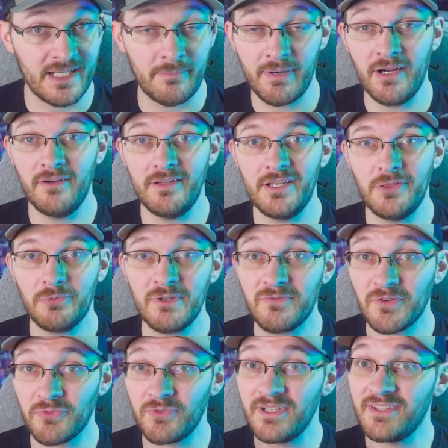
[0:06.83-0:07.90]
apparently three
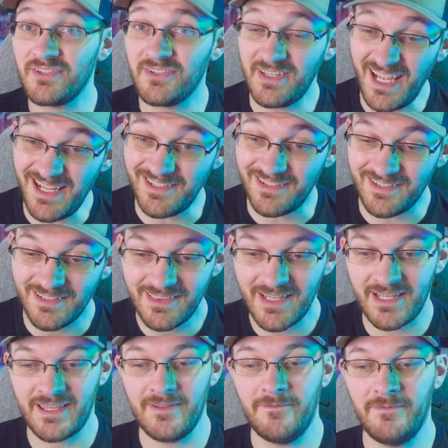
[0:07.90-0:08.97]
forty-three states
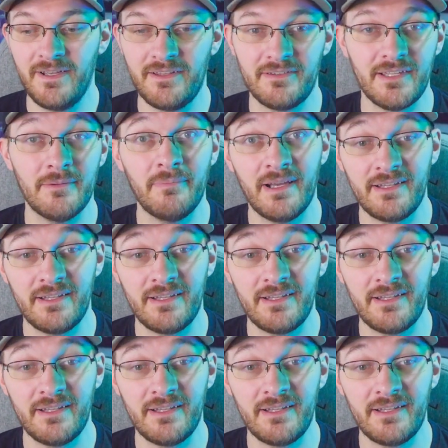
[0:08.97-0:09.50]
that they fixed it by